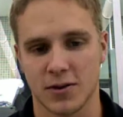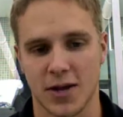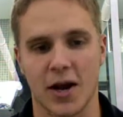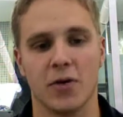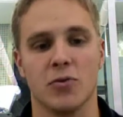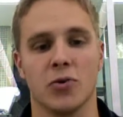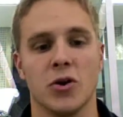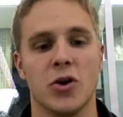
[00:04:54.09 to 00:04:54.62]

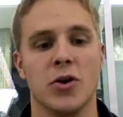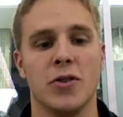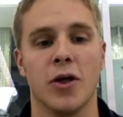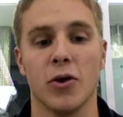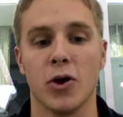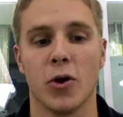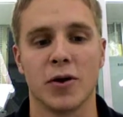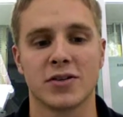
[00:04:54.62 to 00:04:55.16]

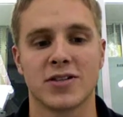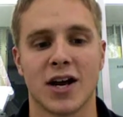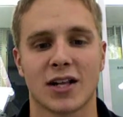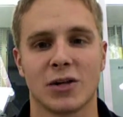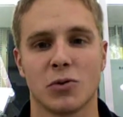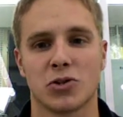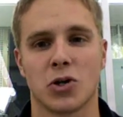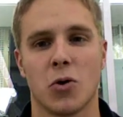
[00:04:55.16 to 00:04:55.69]
They'll know
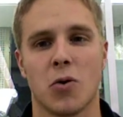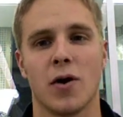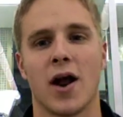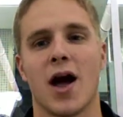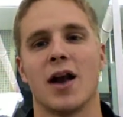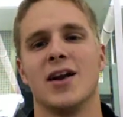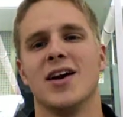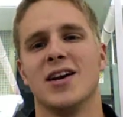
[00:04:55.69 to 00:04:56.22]
exactly what's going
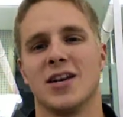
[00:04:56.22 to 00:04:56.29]
on.